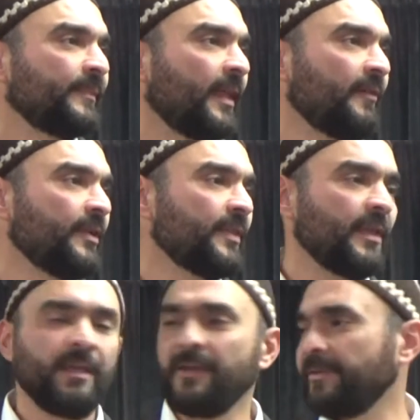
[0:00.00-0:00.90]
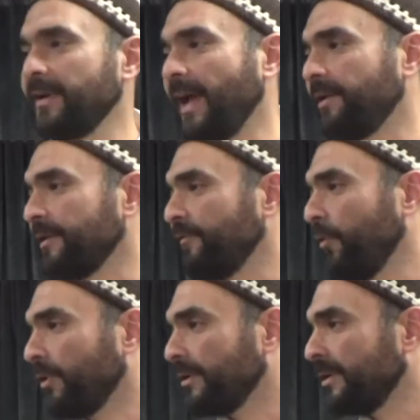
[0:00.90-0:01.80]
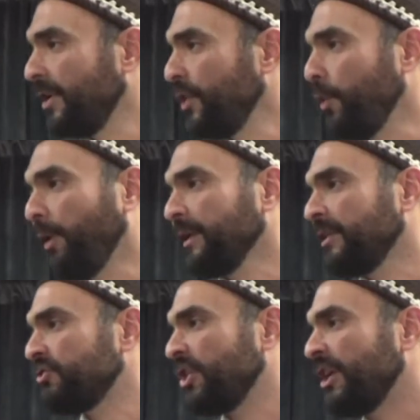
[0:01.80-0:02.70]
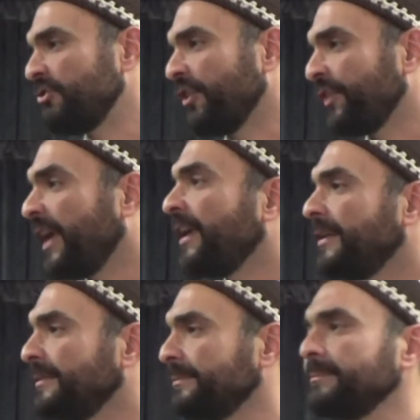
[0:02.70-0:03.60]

Everything is accounted for. No one can change a thing.